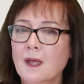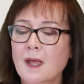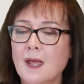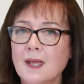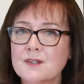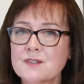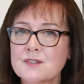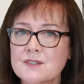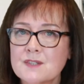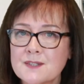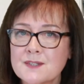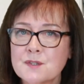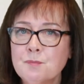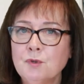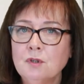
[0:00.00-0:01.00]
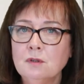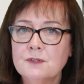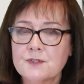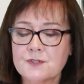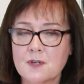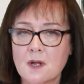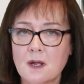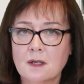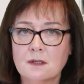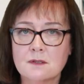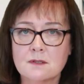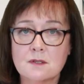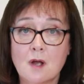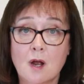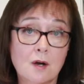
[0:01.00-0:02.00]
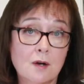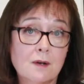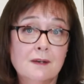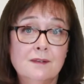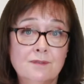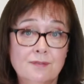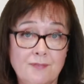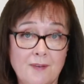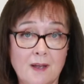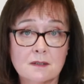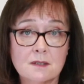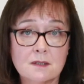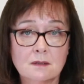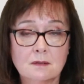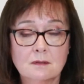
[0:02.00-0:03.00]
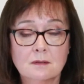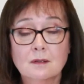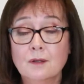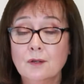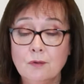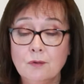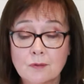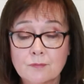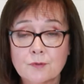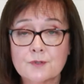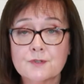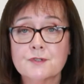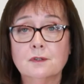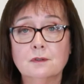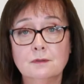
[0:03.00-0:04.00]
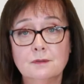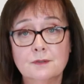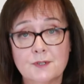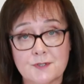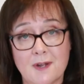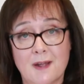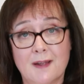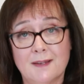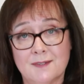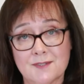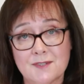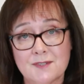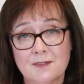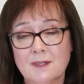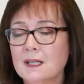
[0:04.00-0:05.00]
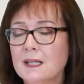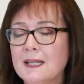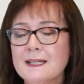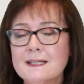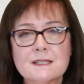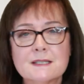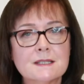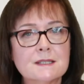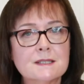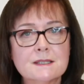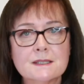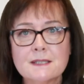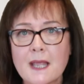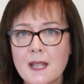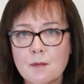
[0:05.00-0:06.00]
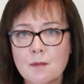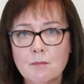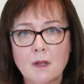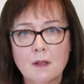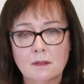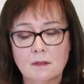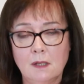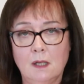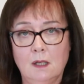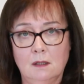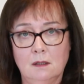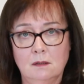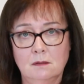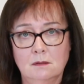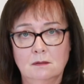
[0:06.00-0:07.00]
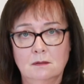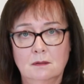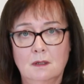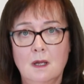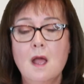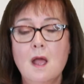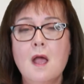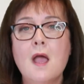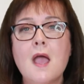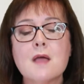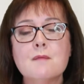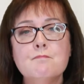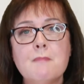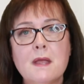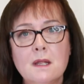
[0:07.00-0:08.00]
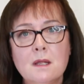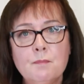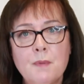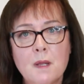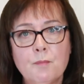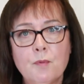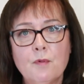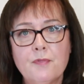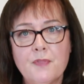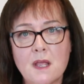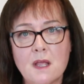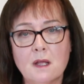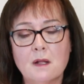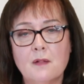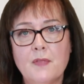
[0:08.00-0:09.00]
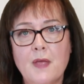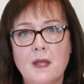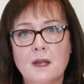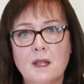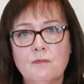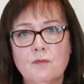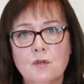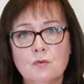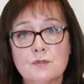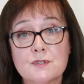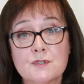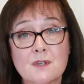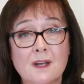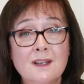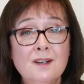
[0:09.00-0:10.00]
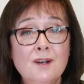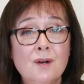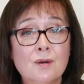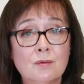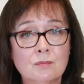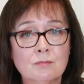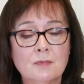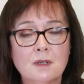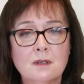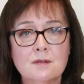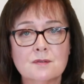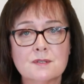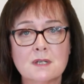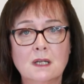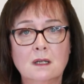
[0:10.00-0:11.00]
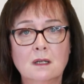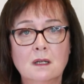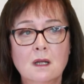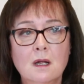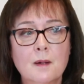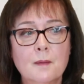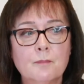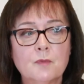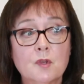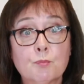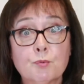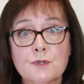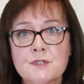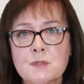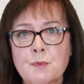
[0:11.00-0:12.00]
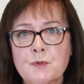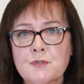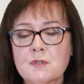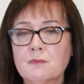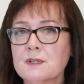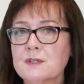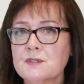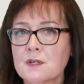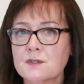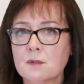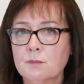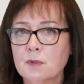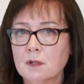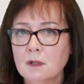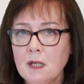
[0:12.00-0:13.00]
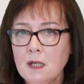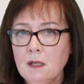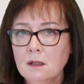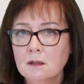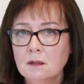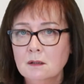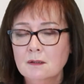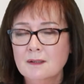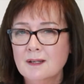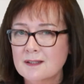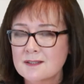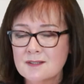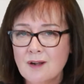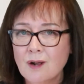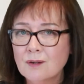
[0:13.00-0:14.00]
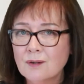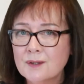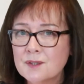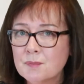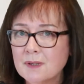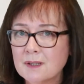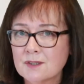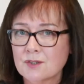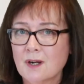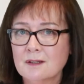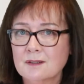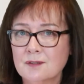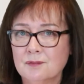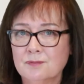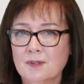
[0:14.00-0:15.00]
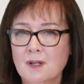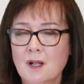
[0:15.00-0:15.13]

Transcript: Accessible designs are, in fact, universal designs. It's the same thing. And many people think that if you design a home using the principles of accessibility, that it's not going to be attractive.